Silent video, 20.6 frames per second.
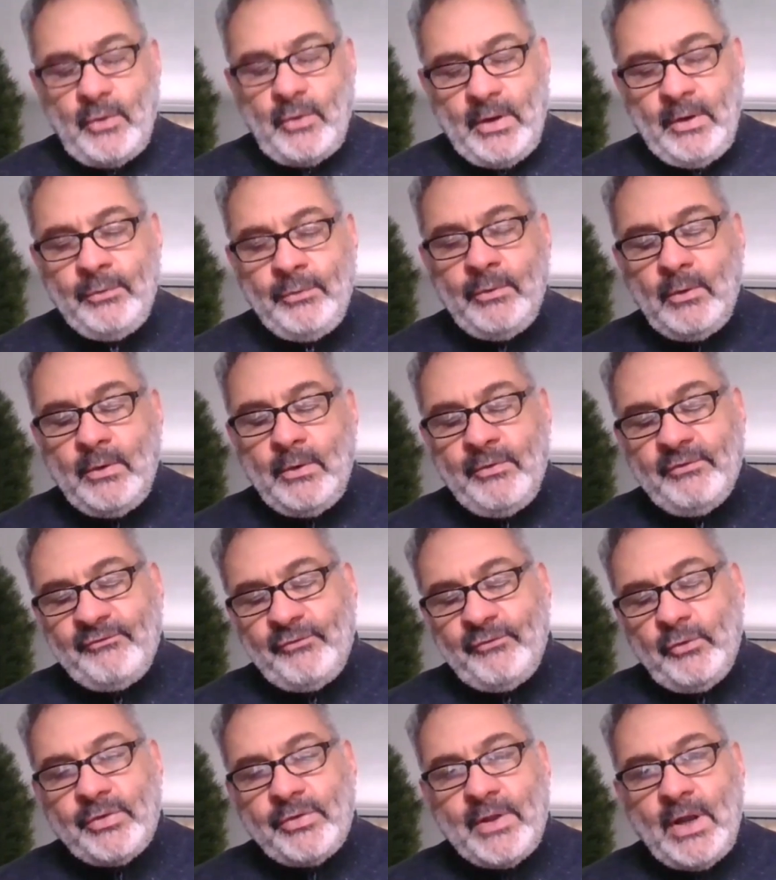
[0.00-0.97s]
And the
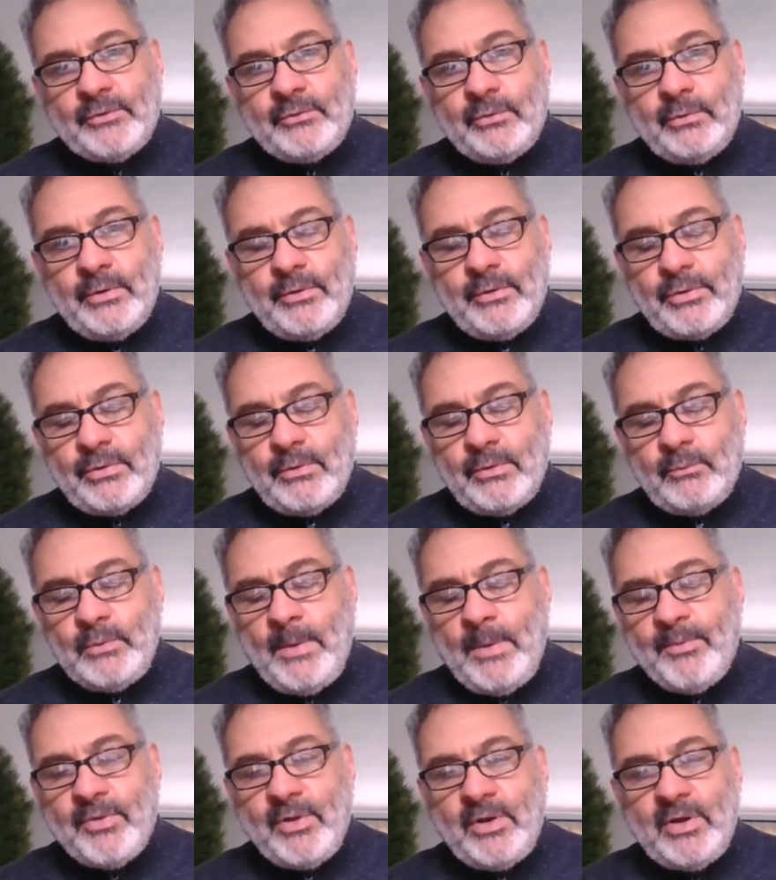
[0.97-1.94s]
food sector is
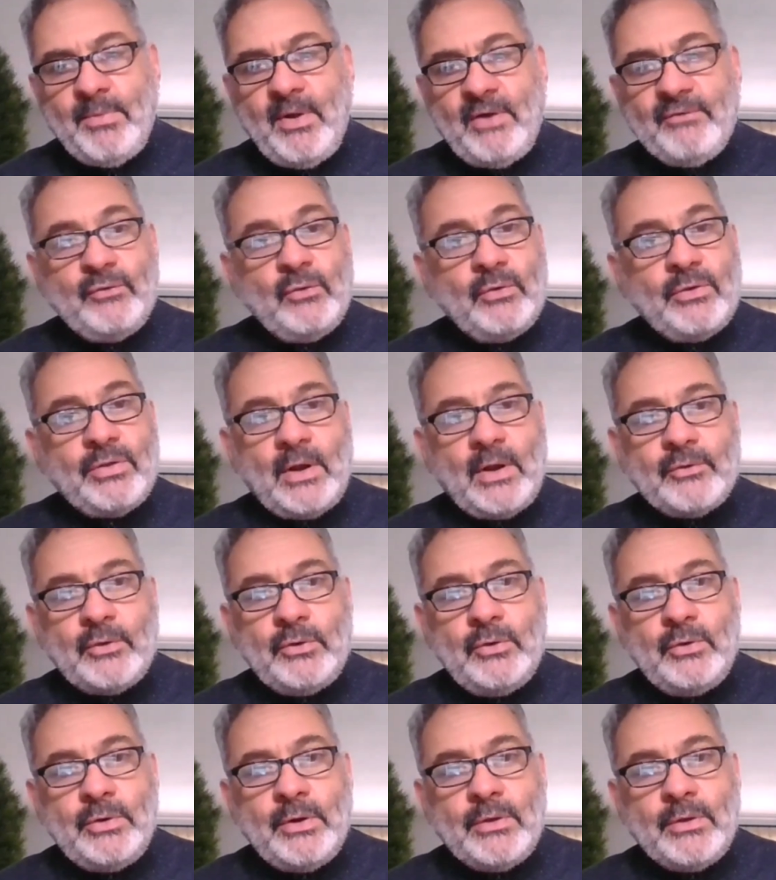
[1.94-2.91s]
represented by food sector
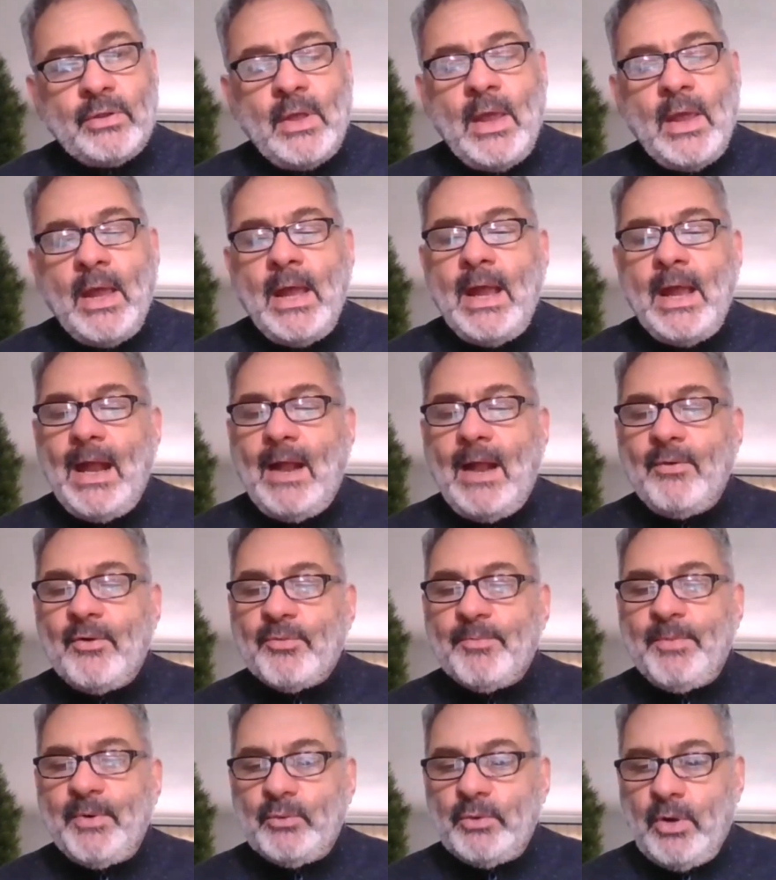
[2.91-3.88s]
unions, and there's
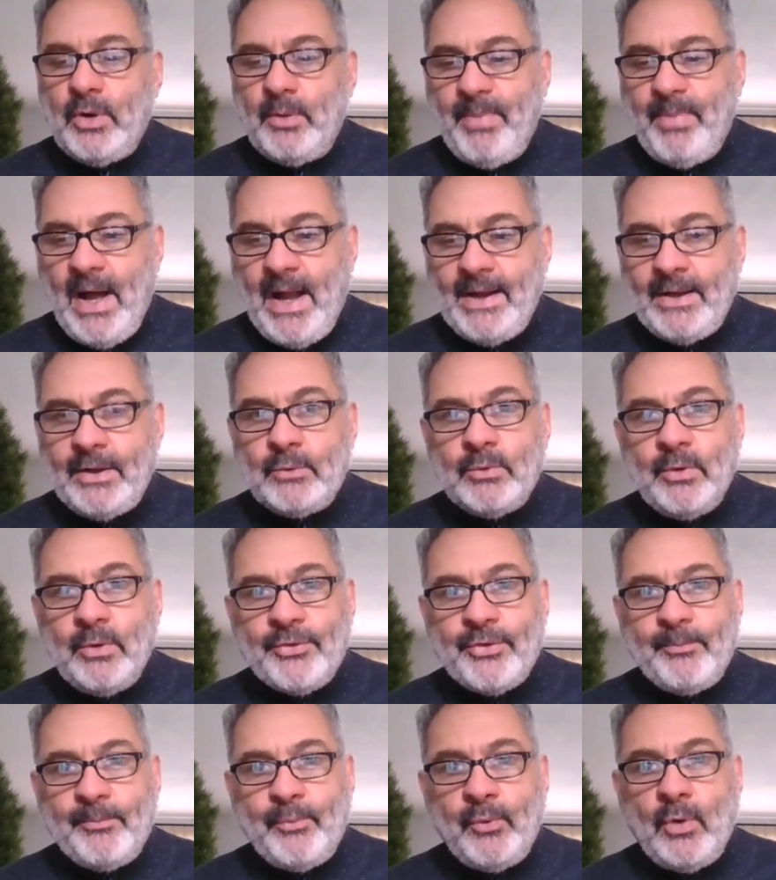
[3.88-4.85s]
been a real buy-in, a real
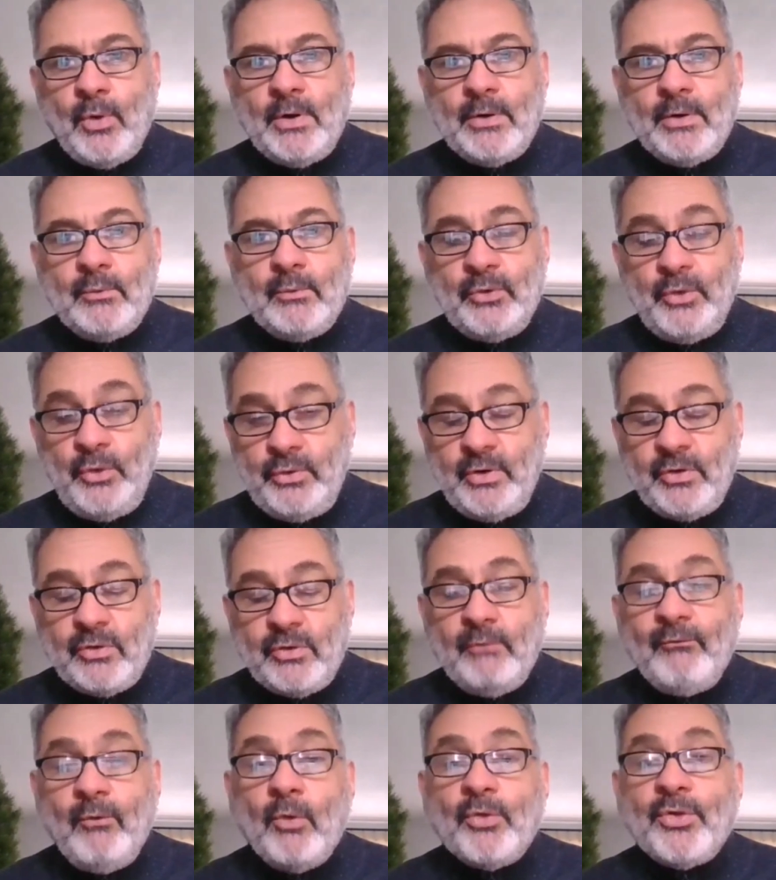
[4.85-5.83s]
support. Unions
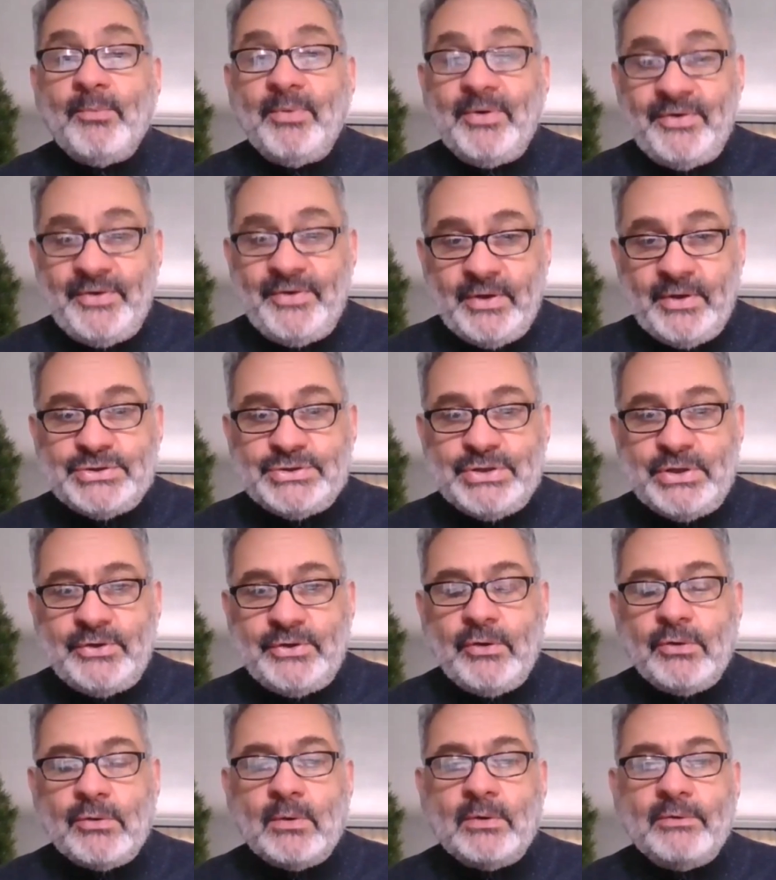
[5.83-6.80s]
have also been diligent
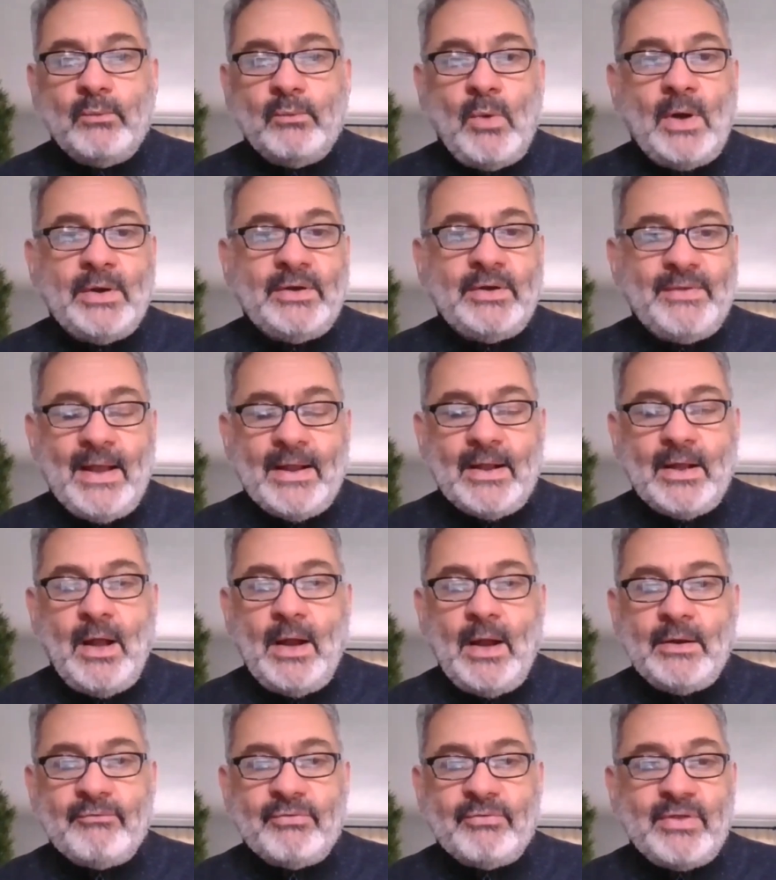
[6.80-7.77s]
in sort of wanting that
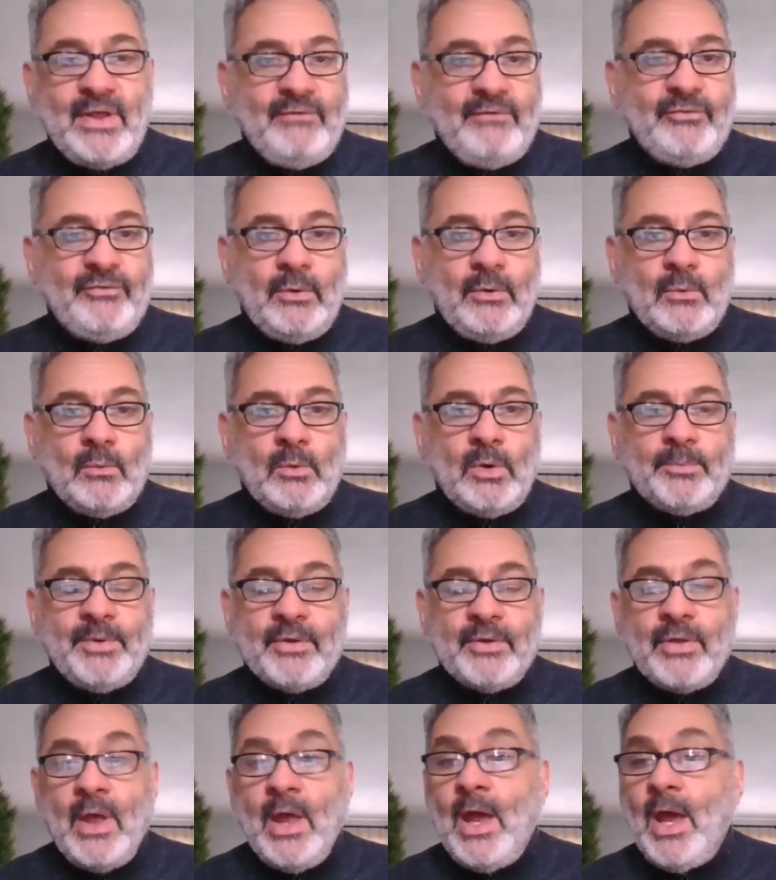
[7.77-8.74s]
kind of safety in the
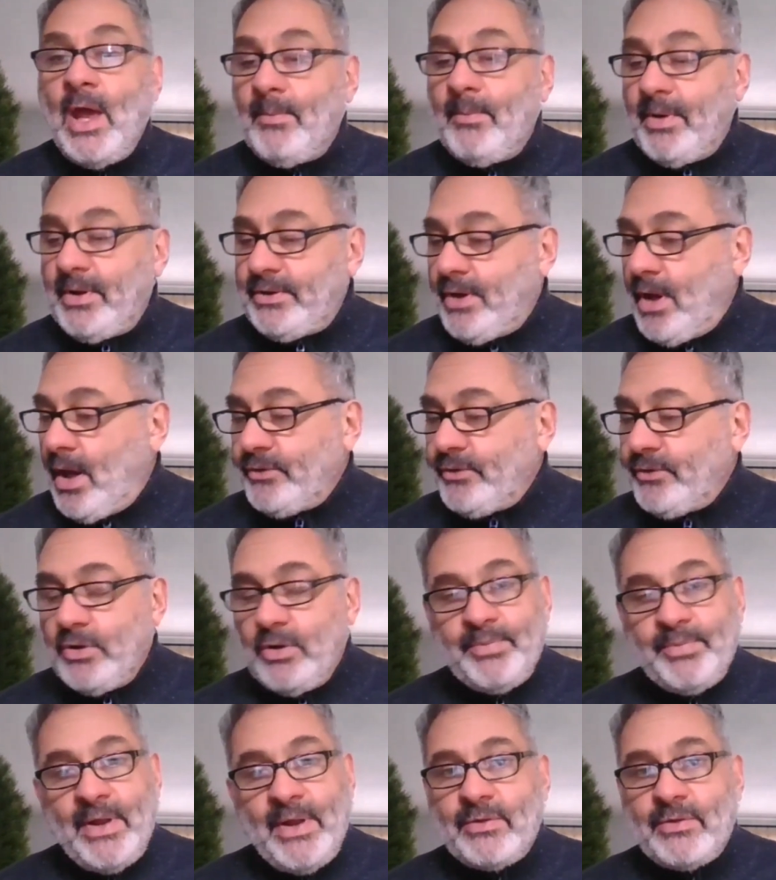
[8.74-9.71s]
workplace, but
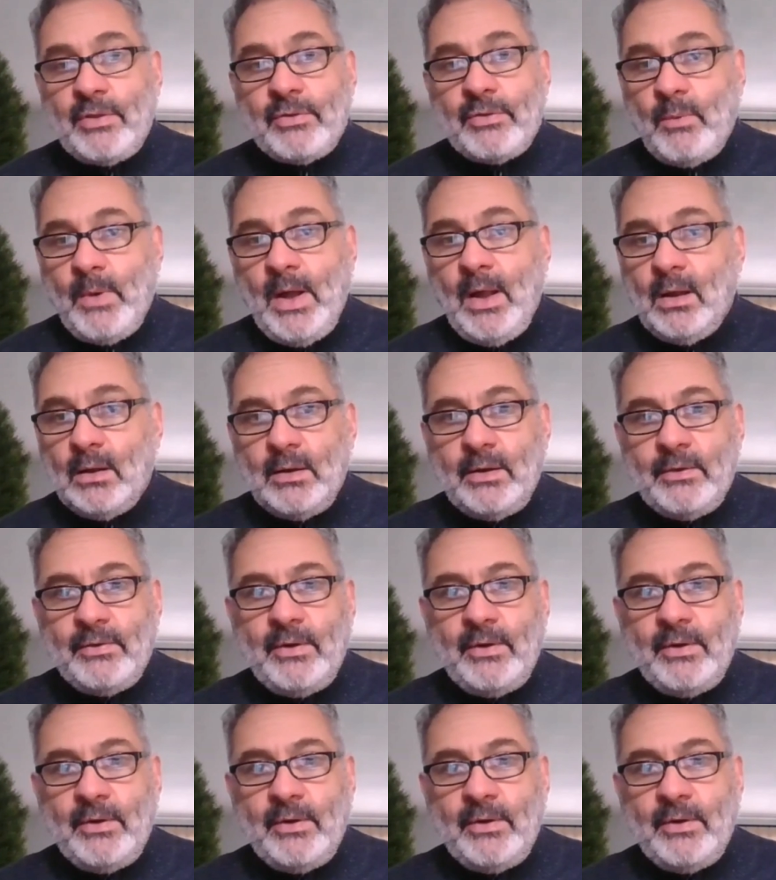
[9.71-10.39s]
non-union plants as well.